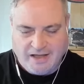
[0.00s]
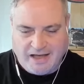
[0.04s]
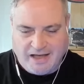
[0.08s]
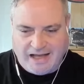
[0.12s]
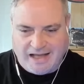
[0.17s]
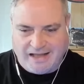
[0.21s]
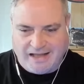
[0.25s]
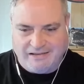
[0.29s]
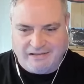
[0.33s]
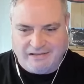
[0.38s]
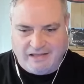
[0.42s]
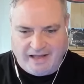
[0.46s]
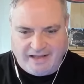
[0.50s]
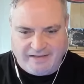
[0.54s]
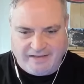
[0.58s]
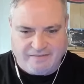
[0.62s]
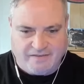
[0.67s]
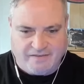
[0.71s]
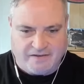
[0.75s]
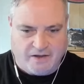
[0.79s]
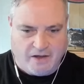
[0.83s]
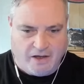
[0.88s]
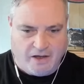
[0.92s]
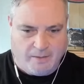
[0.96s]
I like
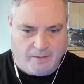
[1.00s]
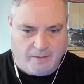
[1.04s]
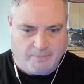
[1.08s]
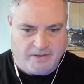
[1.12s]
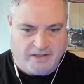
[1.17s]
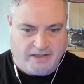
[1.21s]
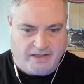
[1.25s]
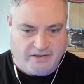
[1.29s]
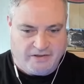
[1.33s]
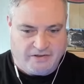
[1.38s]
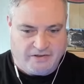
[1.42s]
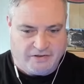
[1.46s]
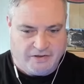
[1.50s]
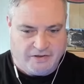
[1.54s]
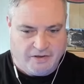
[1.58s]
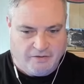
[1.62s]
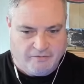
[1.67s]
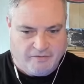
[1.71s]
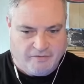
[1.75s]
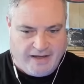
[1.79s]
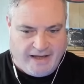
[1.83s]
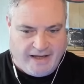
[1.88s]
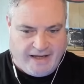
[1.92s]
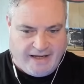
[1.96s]
the combination
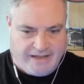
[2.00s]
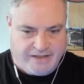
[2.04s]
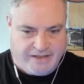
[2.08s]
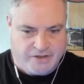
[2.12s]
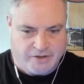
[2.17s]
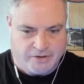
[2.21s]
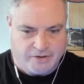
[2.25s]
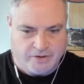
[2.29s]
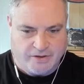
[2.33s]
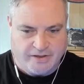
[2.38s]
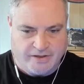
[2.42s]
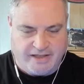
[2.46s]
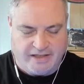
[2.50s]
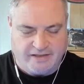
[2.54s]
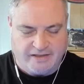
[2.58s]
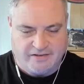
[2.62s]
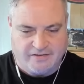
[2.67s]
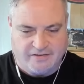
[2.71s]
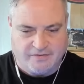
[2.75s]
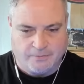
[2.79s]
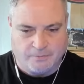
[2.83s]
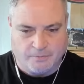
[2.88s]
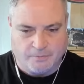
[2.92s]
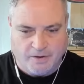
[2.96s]
of anchor
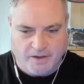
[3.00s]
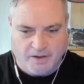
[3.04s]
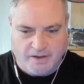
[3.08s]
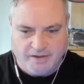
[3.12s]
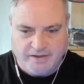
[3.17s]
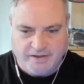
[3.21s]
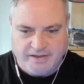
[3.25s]
against the run.